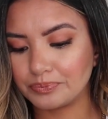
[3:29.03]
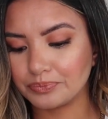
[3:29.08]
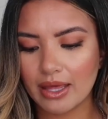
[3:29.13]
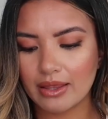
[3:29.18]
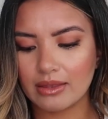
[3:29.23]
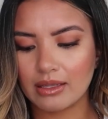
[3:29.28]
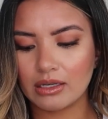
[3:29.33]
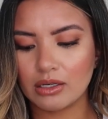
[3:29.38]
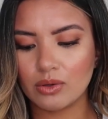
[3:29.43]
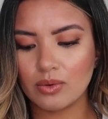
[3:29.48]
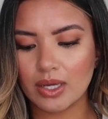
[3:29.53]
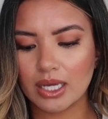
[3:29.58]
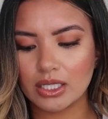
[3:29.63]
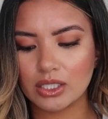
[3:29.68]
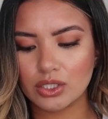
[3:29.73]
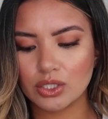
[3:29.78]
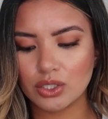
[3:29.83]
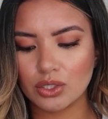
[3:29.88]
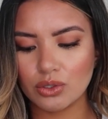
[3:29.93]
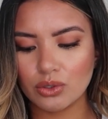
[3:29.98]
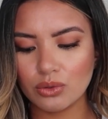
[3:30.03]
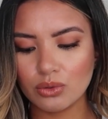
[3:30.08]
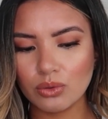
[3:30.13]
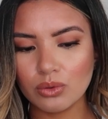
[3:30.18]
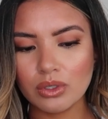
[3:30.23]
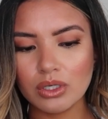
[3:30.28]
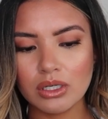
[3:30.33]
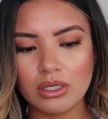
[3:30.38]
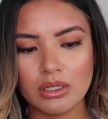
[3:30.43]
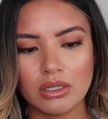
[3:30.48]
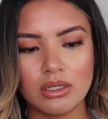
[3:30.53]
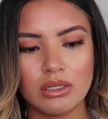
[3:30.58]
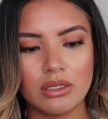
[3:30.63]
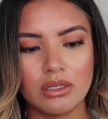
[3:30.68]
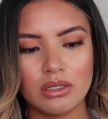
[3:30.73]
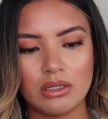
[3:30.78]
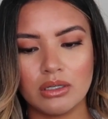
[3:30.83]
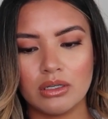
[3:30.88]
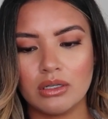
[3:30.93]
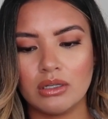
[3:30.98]
And then you get 2
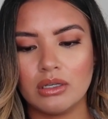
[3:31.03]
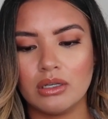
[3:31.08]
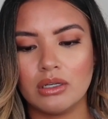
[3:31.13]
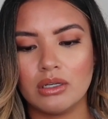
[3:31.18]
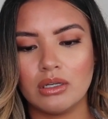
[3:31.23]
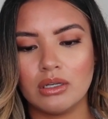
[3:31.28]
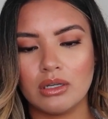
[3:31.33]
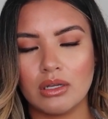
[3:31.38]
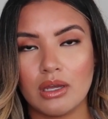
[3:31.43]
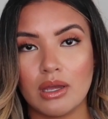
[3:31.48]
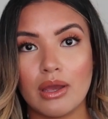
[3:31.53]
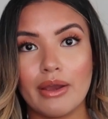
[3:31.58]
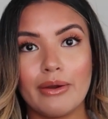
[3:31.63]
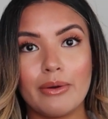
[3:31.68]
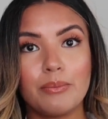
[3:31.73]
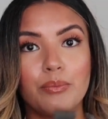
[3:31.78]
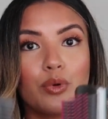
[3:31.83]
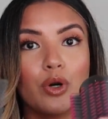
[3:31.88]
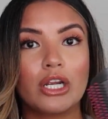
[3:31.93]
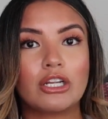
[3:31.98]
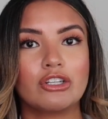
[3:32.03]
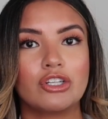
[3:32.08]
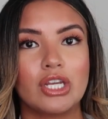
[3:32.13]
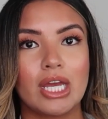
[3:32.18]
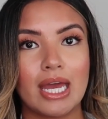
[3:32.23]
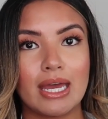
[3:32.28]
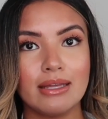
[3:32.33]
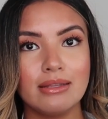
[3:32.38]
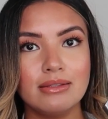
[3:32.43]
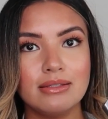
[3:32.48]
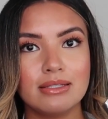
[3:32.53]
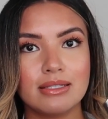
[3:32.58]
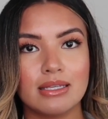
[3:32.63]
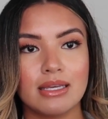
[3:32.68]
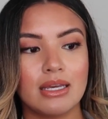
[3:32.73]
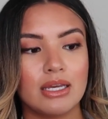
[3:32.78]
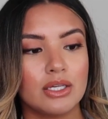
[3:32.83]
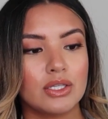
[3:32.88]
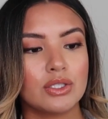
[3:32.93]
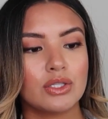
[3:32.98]
brush heads.
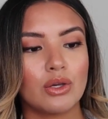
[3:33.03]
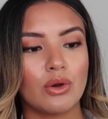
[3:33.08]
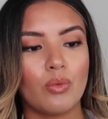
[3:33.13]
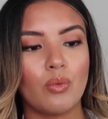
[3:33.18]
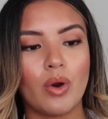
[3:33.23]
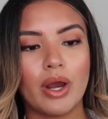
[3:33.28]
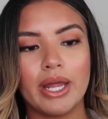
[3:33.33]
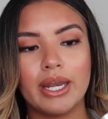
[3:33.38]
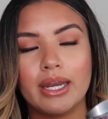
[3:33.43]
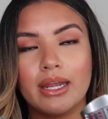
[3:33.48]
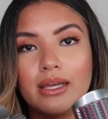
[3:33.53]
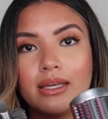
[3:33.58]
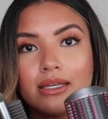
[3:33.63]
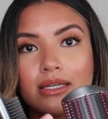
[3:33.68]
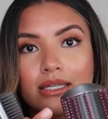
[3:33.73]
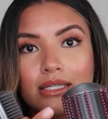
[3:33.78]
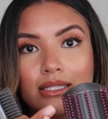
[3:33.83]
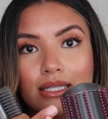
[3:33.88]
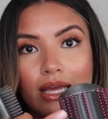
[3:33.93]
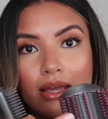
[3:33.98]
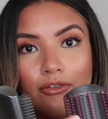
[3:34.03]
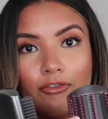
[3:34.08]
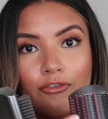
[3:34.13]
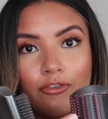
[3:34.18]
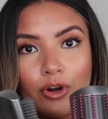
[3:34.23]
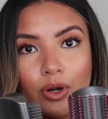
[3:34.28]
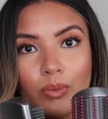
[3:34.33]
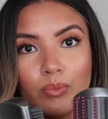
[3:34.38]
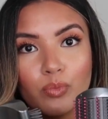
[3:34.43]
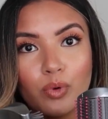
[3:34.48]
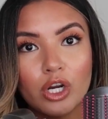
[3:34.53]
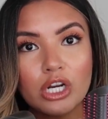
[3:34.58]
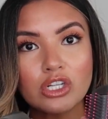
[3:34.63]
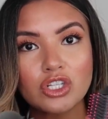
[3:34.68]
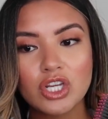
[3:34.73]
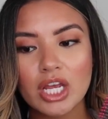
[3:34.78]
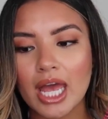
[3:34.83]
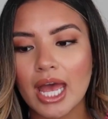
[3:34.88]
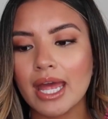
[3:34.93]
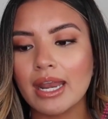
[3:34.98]
So one is a firm
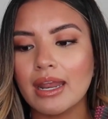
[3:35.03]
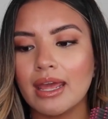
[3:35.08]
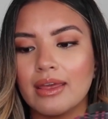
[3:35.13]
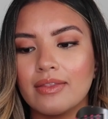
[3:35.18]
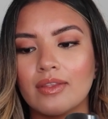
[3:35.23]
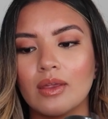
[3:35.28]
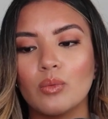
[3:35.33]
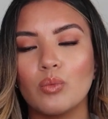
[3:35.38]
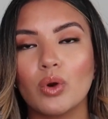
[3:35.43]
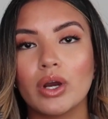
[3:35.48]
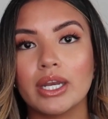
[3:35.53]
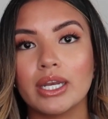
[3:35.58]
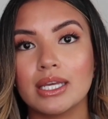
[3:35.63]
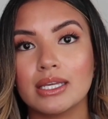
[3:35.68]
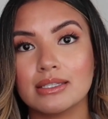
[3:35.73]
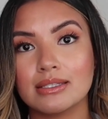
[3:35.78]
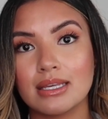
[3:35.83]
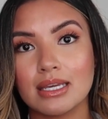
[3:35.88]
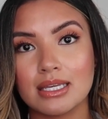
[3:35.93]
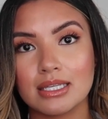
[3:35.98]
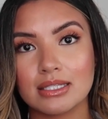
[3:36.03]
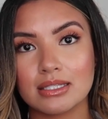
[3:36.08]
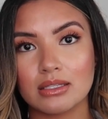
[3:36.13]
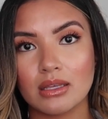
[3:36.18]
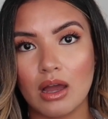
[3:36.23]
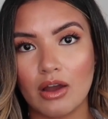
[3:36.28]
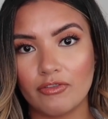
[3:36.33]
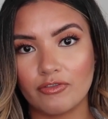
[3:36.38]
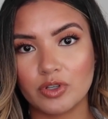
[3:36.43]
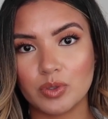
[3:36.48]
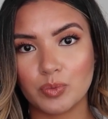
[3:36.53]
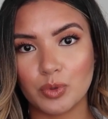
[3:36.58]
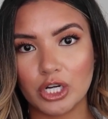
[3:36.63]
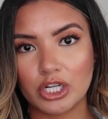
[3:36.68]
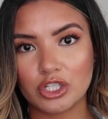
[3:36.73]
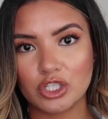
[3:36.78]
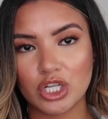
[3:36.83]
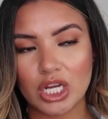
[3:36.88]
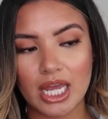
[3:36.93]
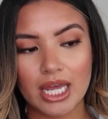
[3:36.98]
brush head and then one is a soft
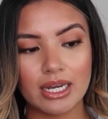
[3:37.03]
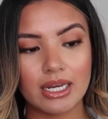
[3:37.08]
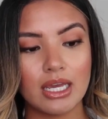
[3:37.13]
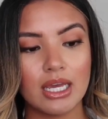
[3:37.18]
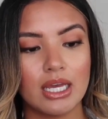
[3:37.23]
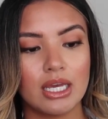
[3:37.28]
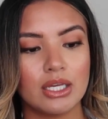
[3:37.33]
brush head.